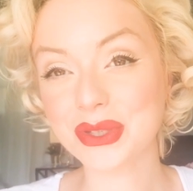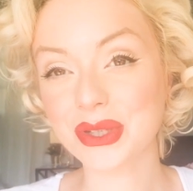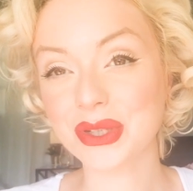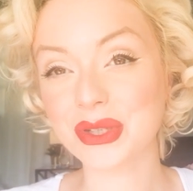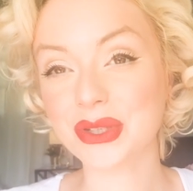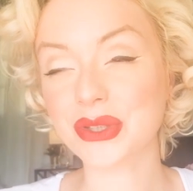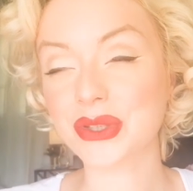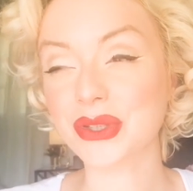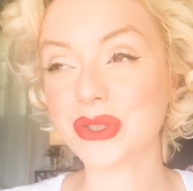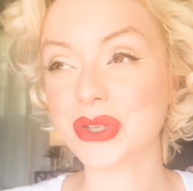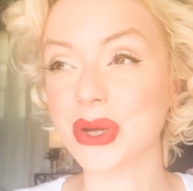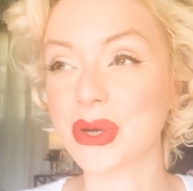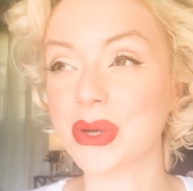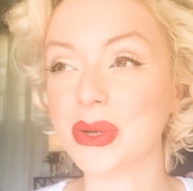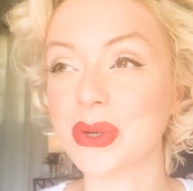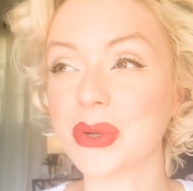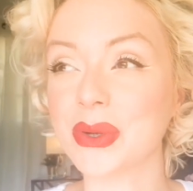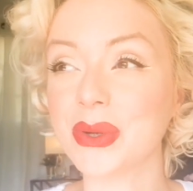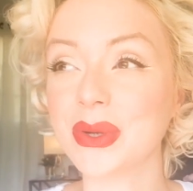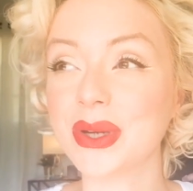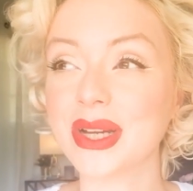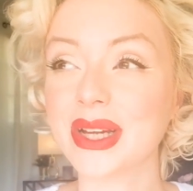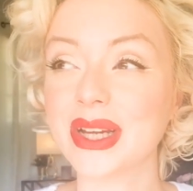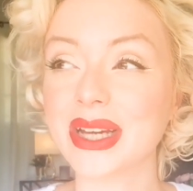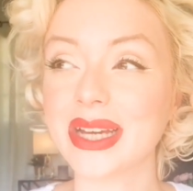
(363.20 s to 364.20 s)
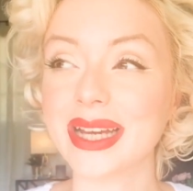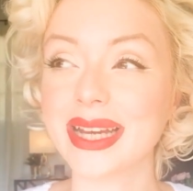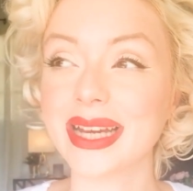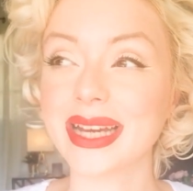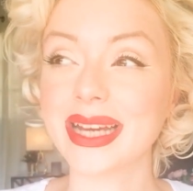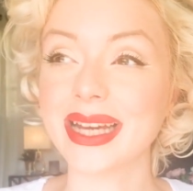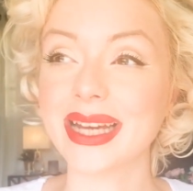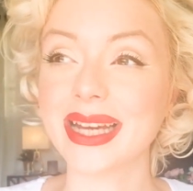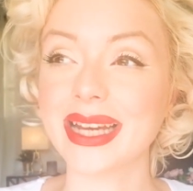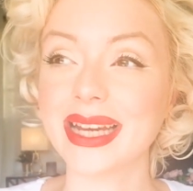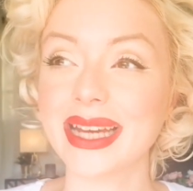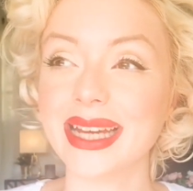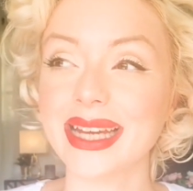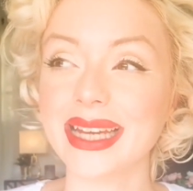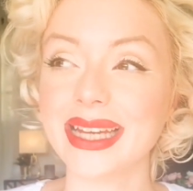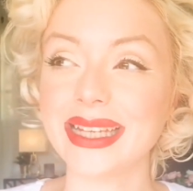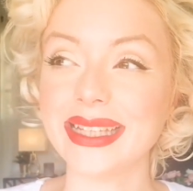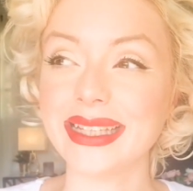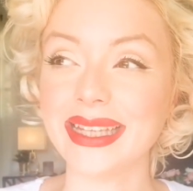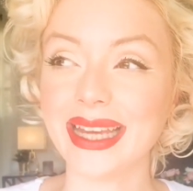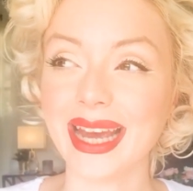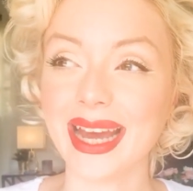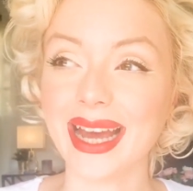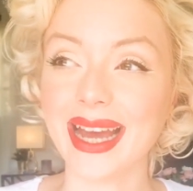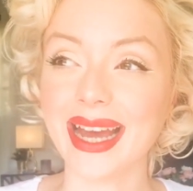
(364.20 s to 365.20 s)
soon, so
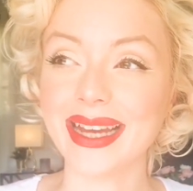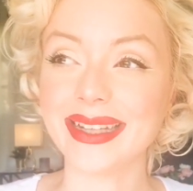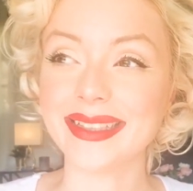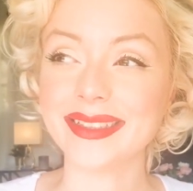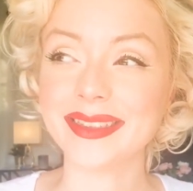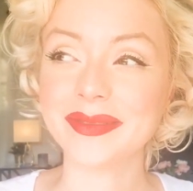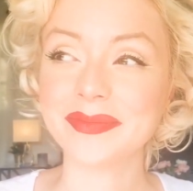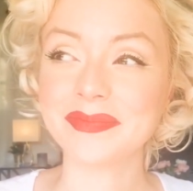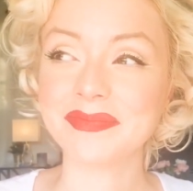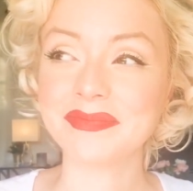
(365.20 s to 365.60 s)
yeah,